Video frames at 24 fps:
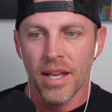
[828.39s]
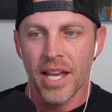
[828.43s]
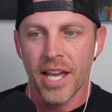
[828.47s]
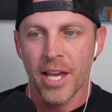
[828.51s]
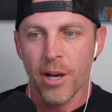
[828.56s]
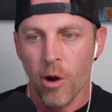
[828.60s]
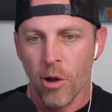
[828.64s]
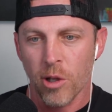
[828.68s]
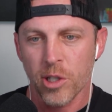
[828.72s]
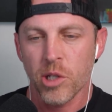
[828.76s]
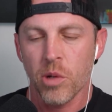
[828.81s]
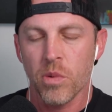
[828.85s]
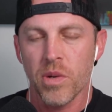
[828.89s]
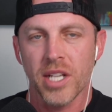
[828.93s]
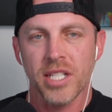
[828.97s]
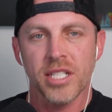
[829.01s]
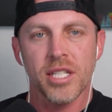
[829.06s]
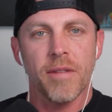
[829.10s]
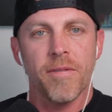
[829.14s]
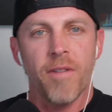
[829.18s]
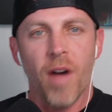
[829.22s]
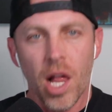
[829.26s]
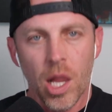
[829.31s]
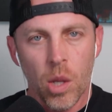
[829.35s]
It also does
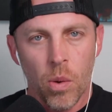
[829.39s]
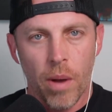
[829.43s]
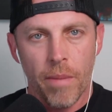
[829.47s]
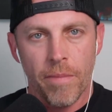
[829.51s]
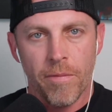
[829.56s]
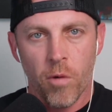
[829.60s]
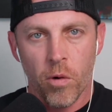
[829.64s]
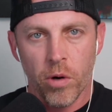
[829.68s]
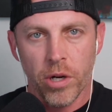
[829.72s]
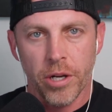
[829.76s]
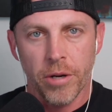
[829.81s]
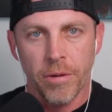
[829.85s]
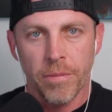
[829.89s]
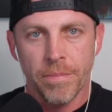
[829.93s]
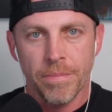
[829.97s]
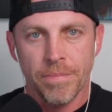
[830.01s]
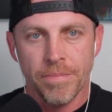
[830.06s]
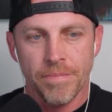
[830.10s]
the follow-up for you